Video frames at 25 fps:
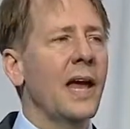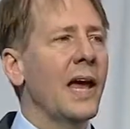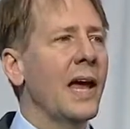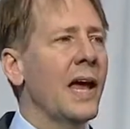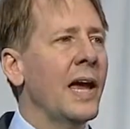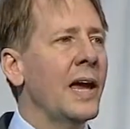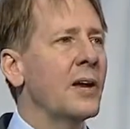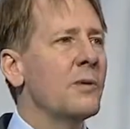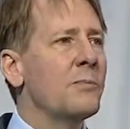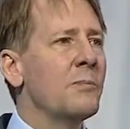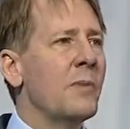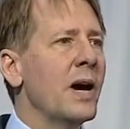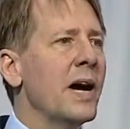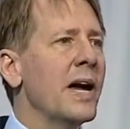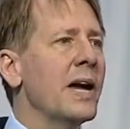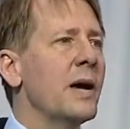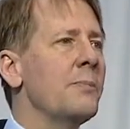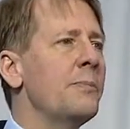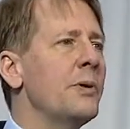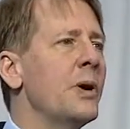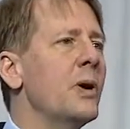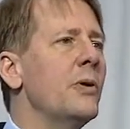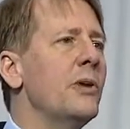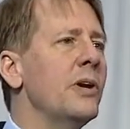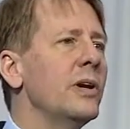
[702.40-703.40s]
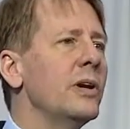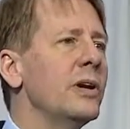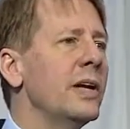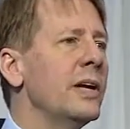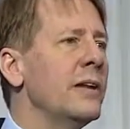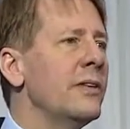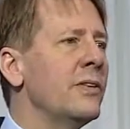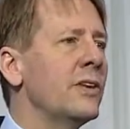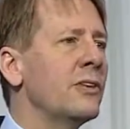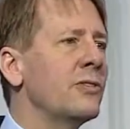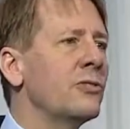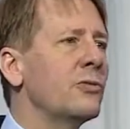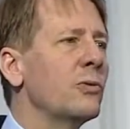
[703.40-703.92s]
And my opponent
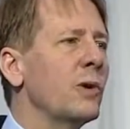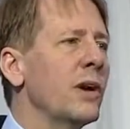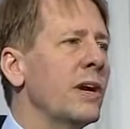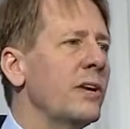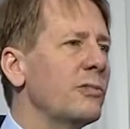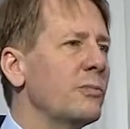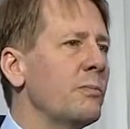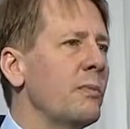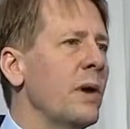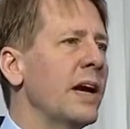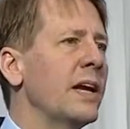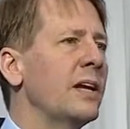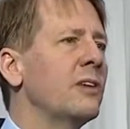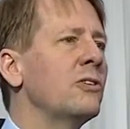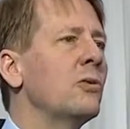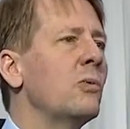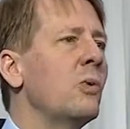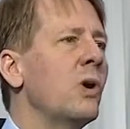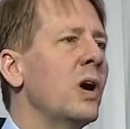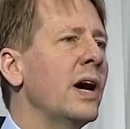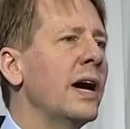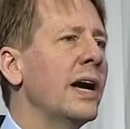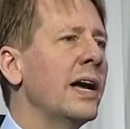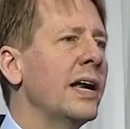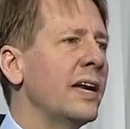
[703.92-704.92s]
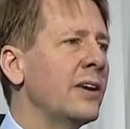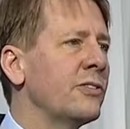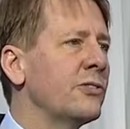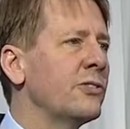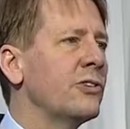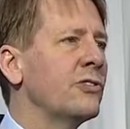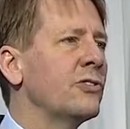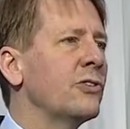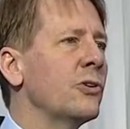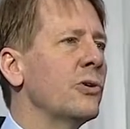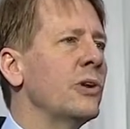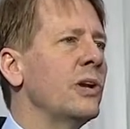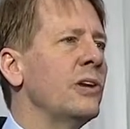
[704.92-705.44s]
in this race, Mike DeWine, as
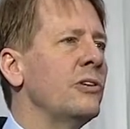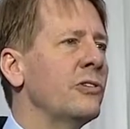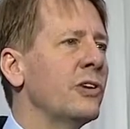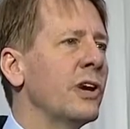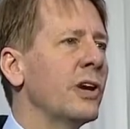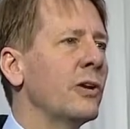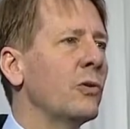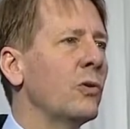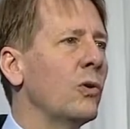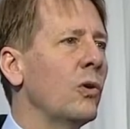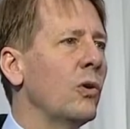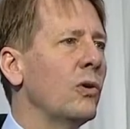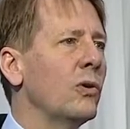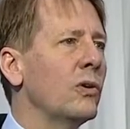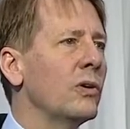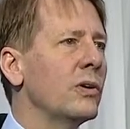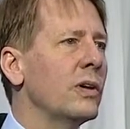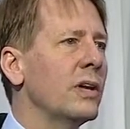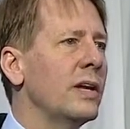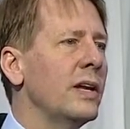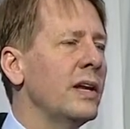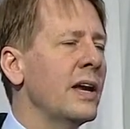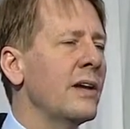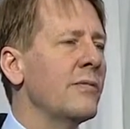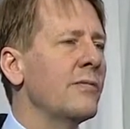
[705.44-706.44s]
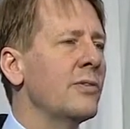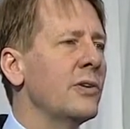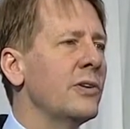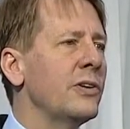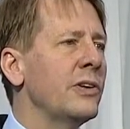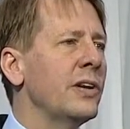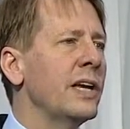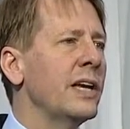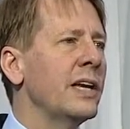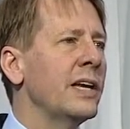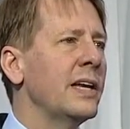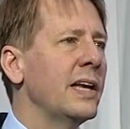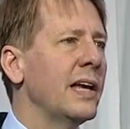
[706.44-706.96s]
Attorney General, never
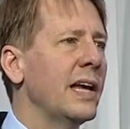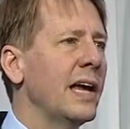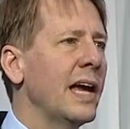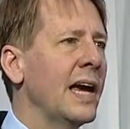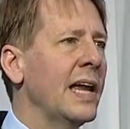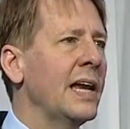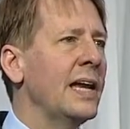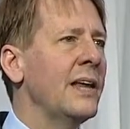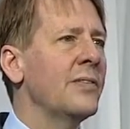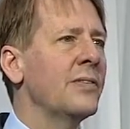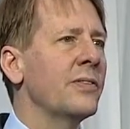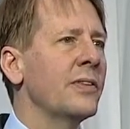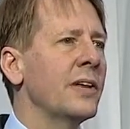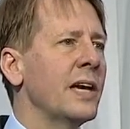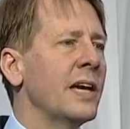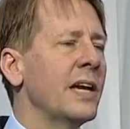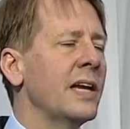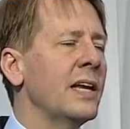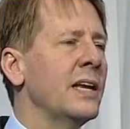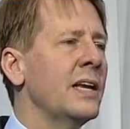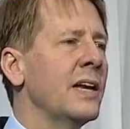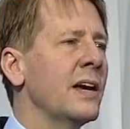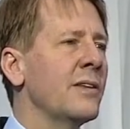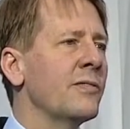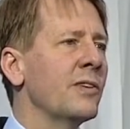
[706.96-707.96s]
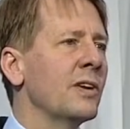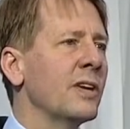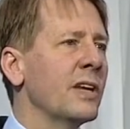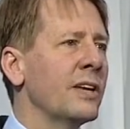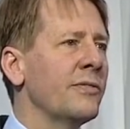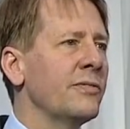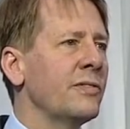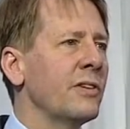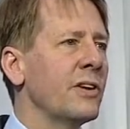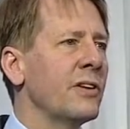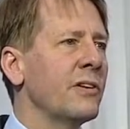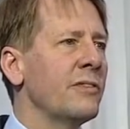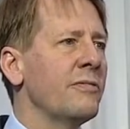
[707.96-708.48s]
did anything, never
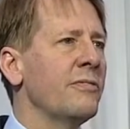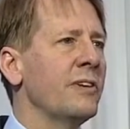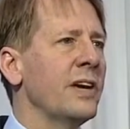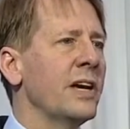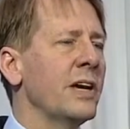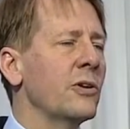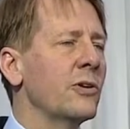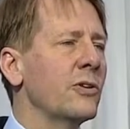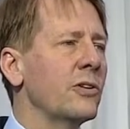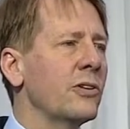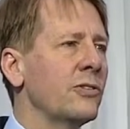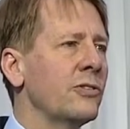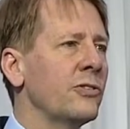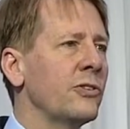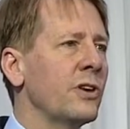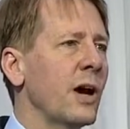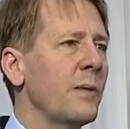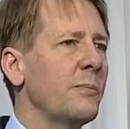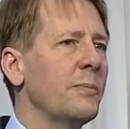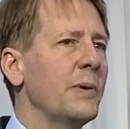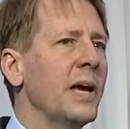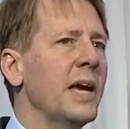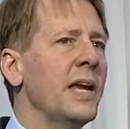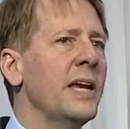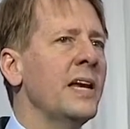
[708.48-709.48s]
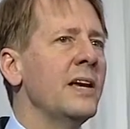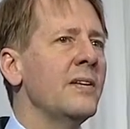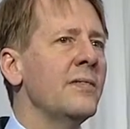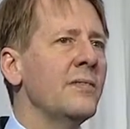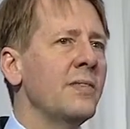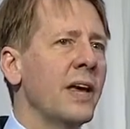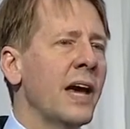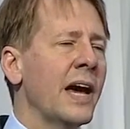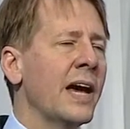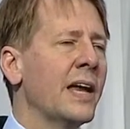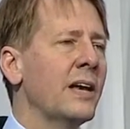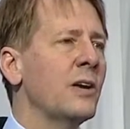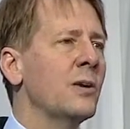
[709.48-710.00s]
lifted a finger to stop any of
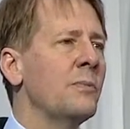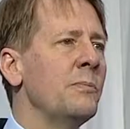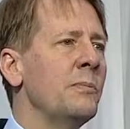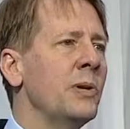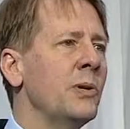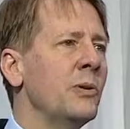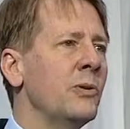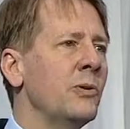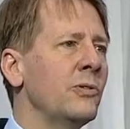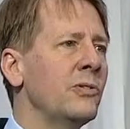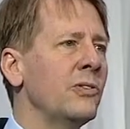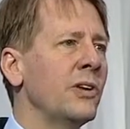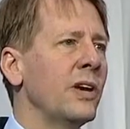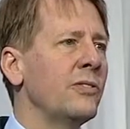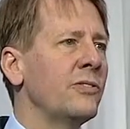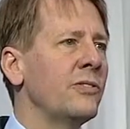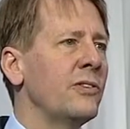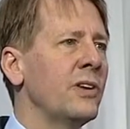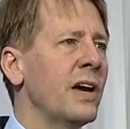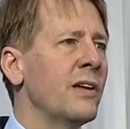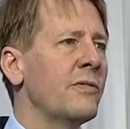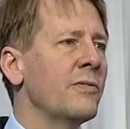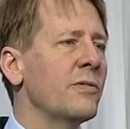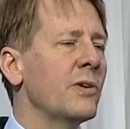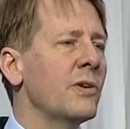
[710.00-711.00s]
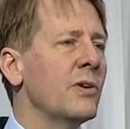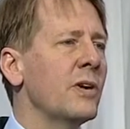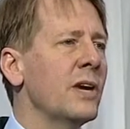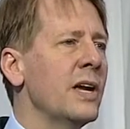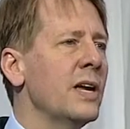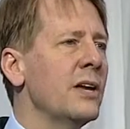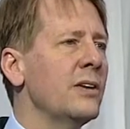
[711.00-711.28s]
that abuse, has never